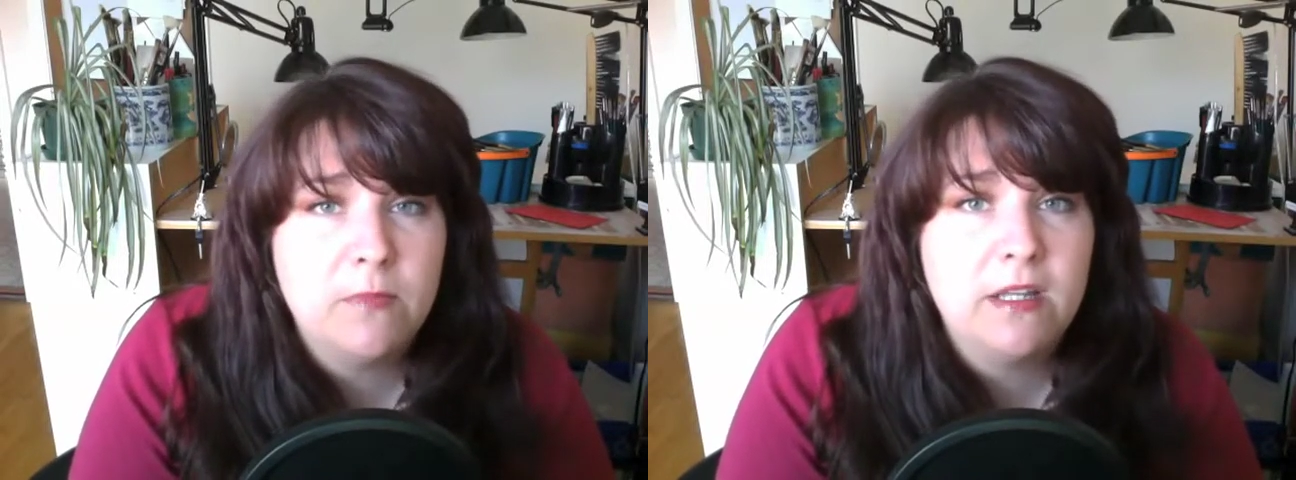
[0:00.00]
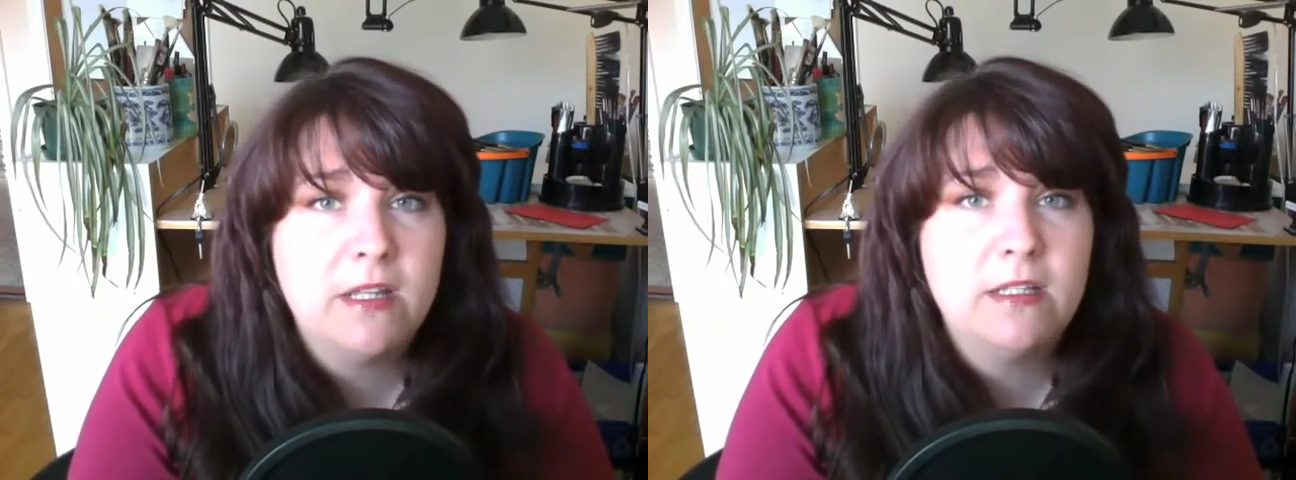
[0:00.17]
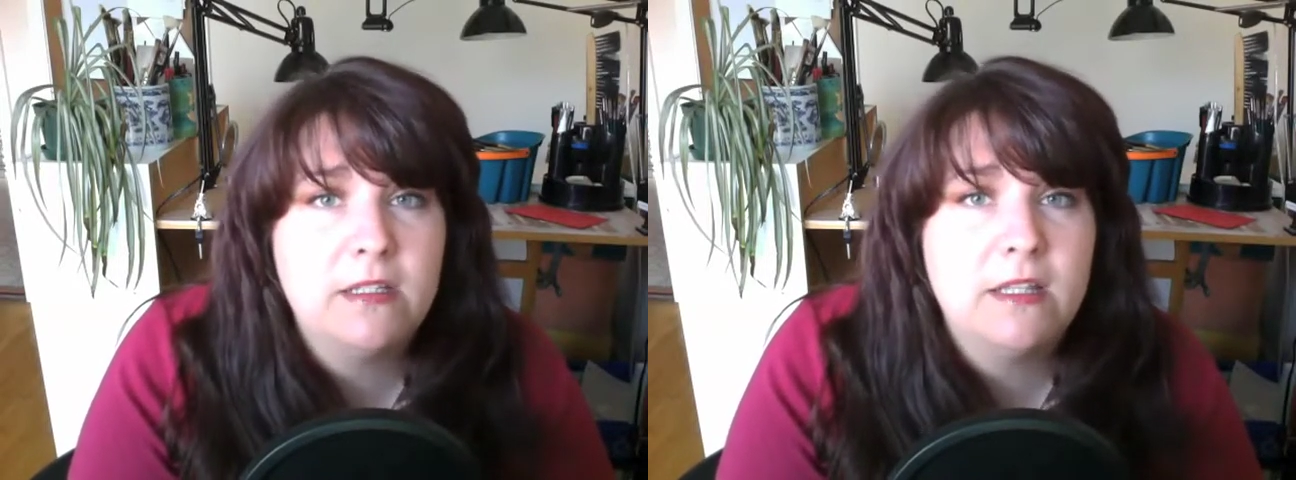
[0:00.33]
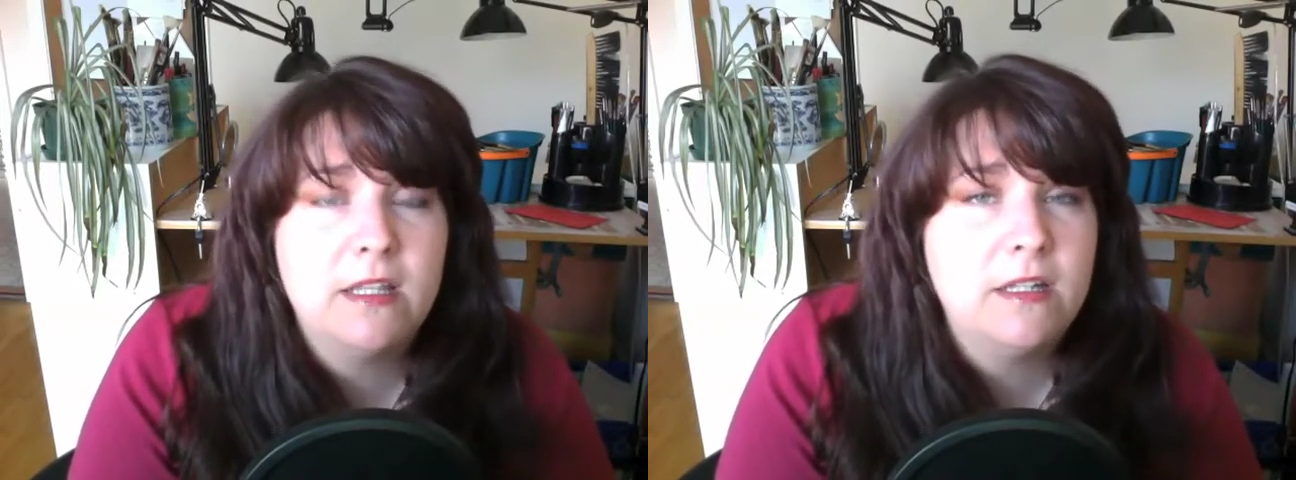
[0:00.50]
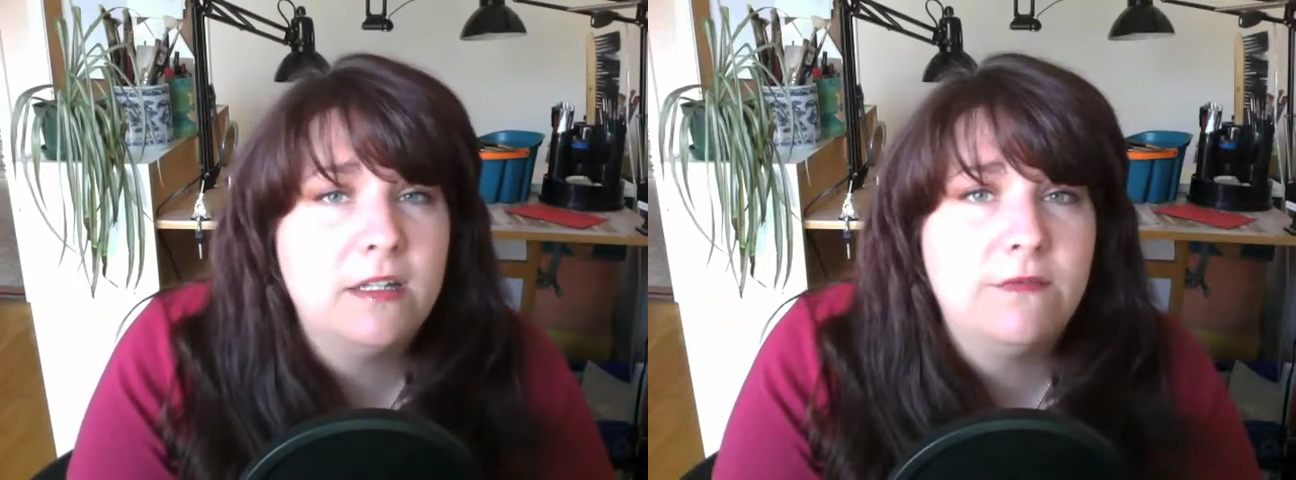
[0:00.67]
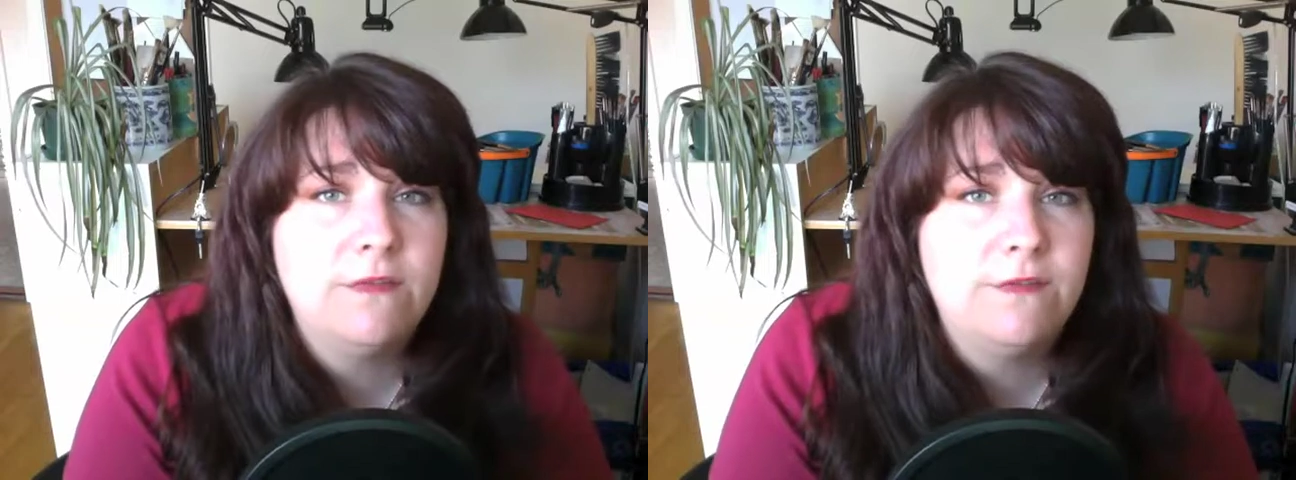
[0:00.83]
but
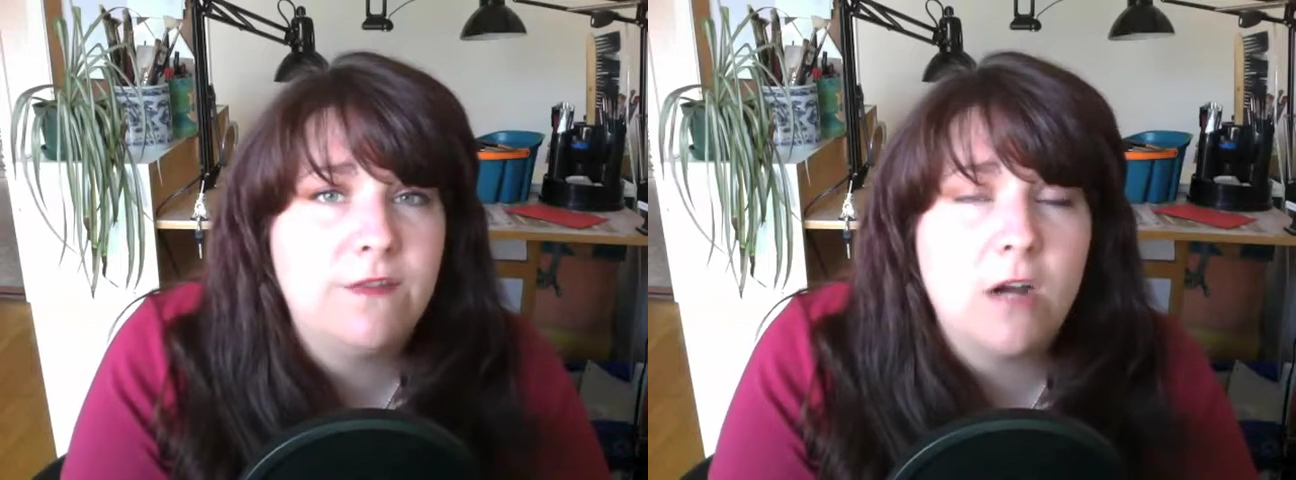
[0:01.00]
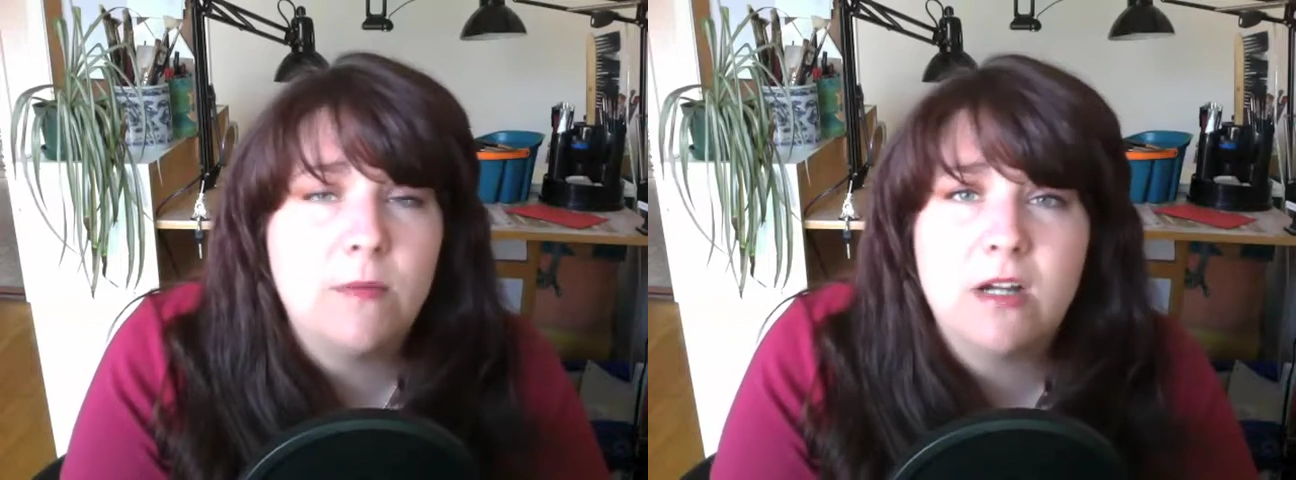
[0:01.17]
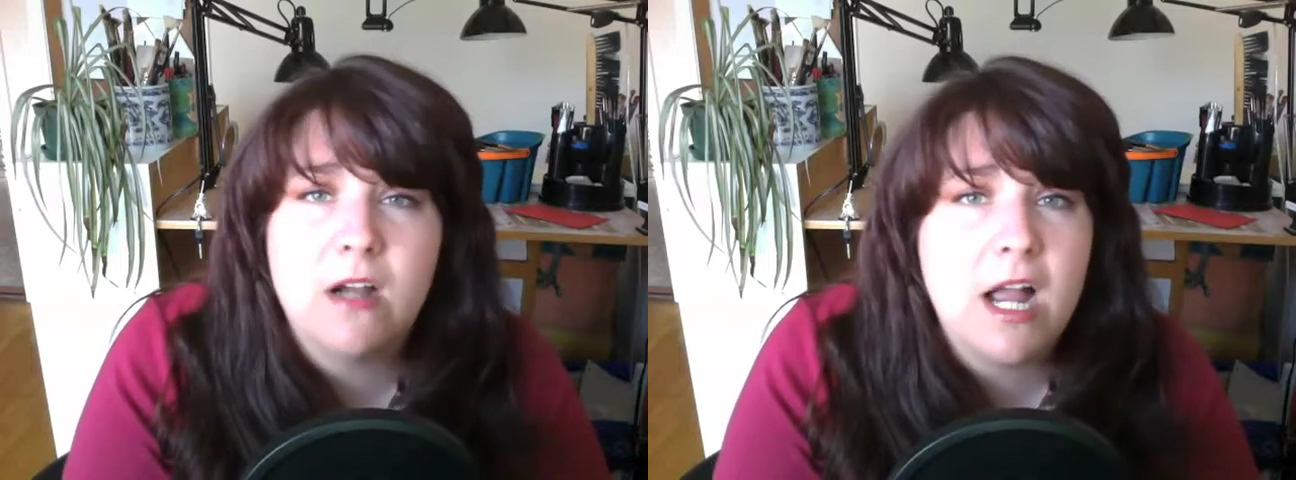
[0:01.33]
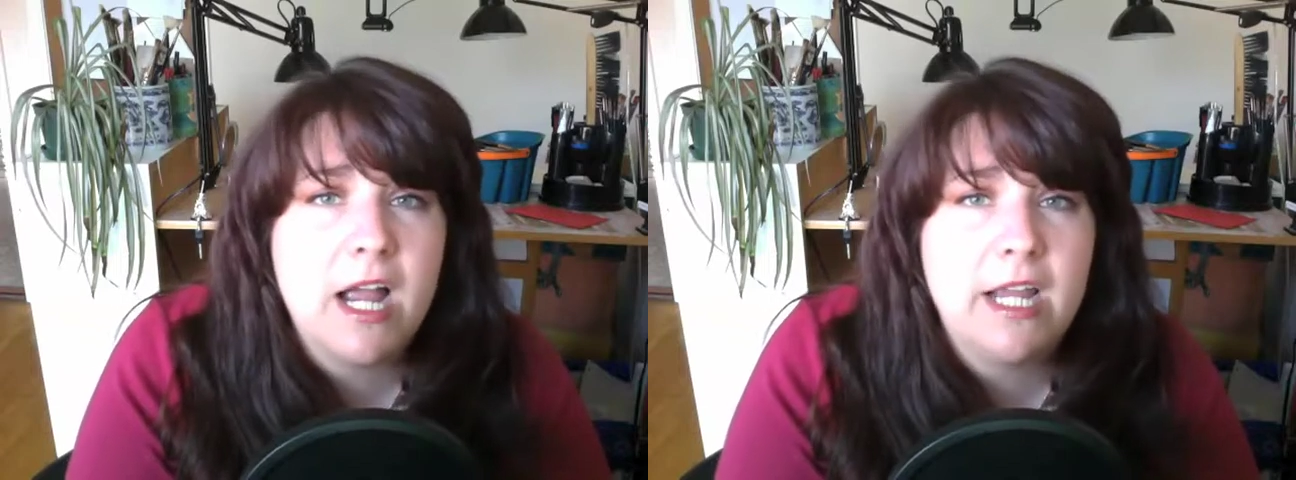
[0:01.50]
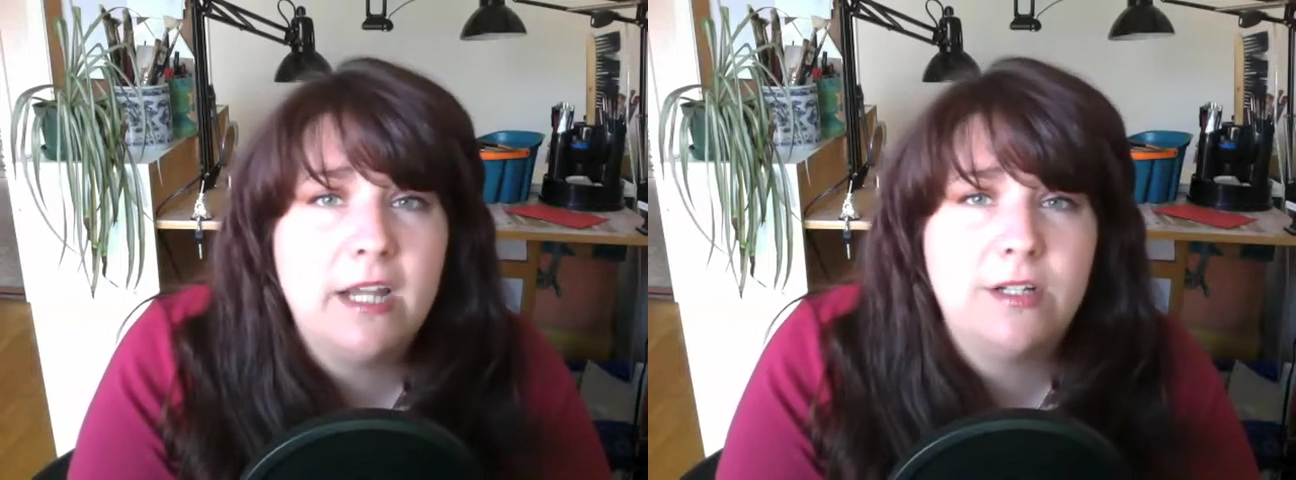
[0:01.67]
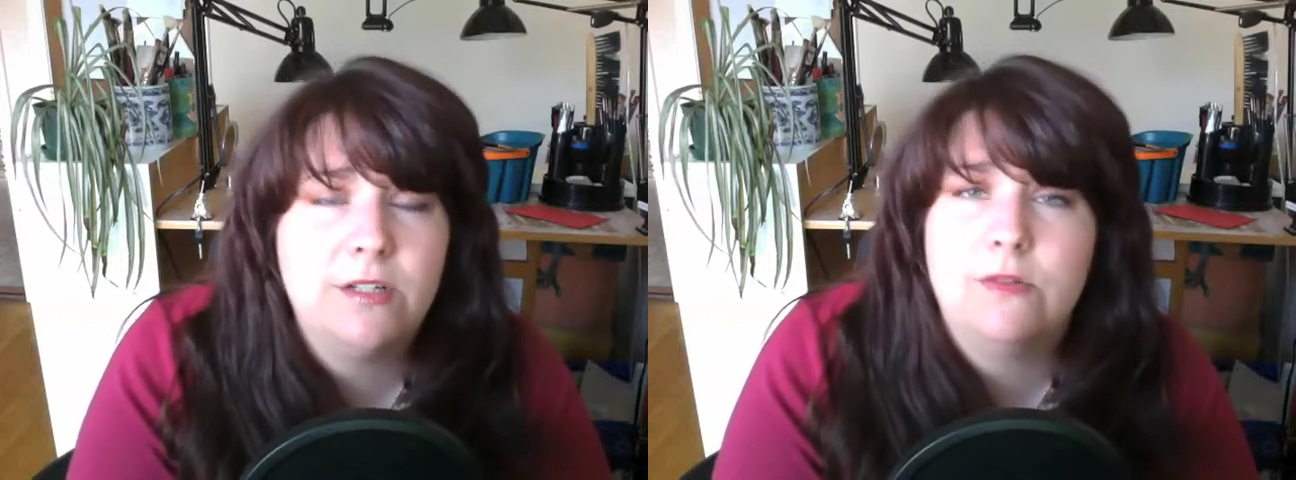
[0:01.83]
the farmer
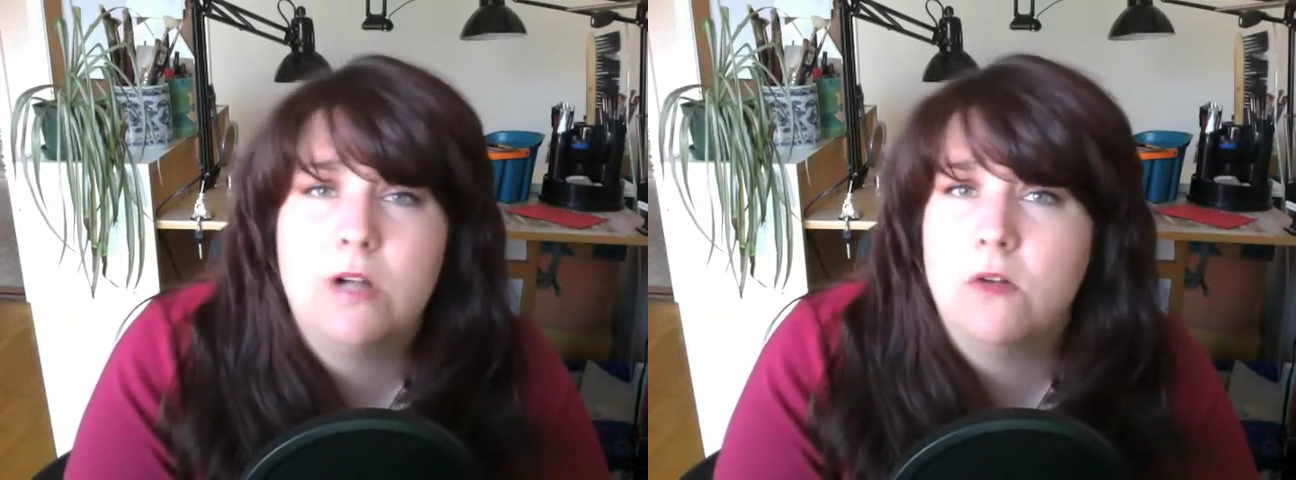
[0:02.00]
guy who